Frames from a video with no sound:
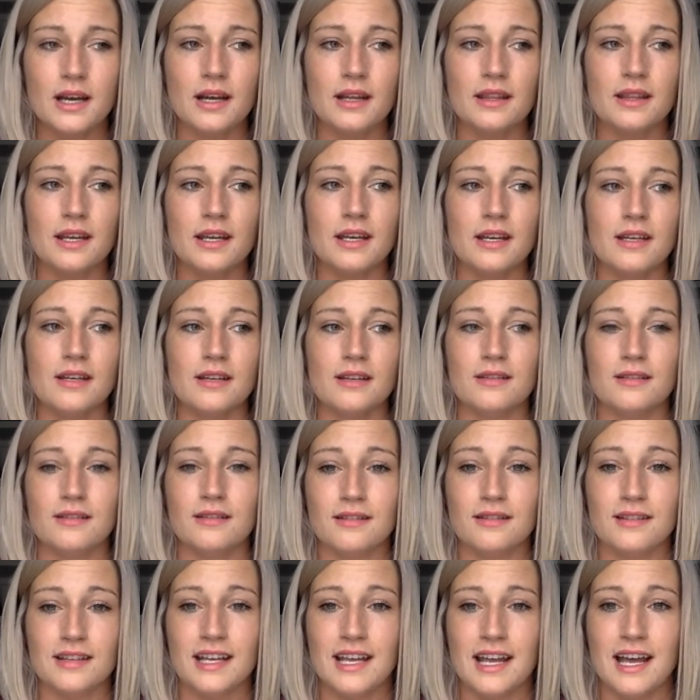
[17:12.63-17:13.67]
They
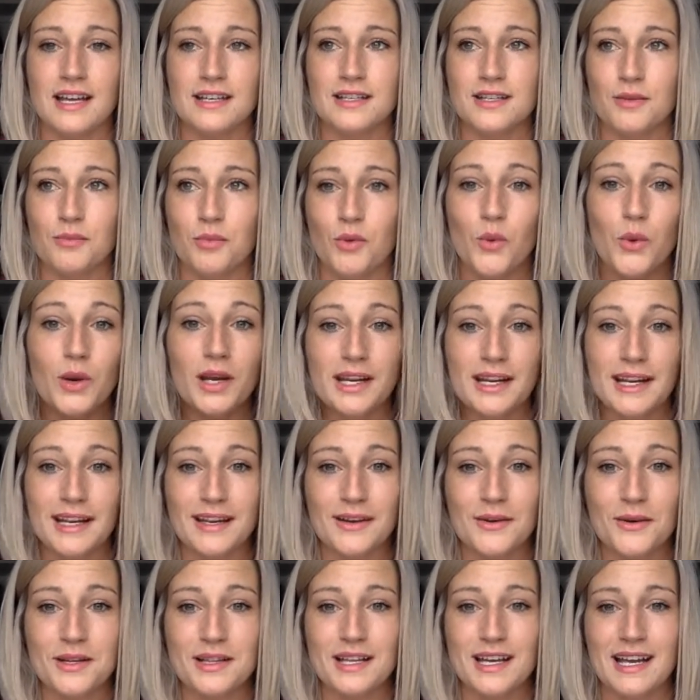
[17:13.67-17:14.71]
end up quitting
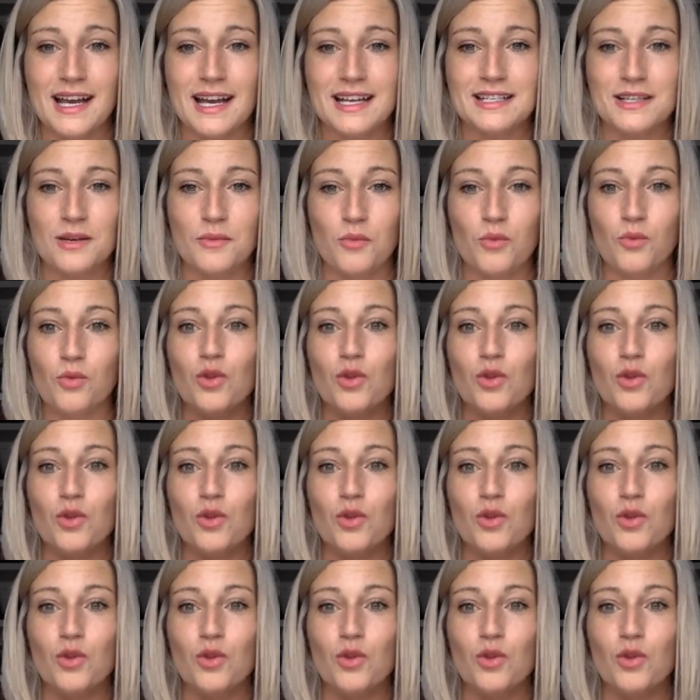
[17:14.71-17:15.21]
or they end up